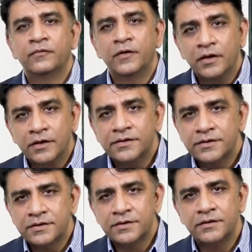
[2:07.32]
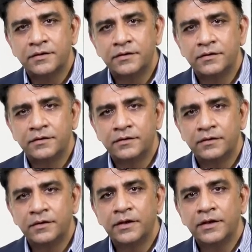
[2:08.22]
For us,
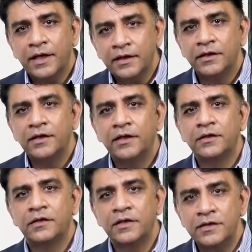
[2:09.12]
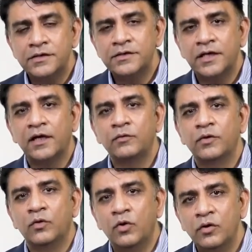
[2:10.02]
candidate is and
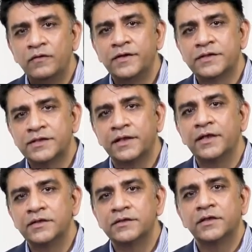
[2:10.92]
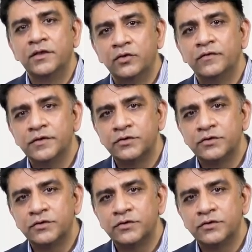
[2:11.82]
will always stay as the hero of the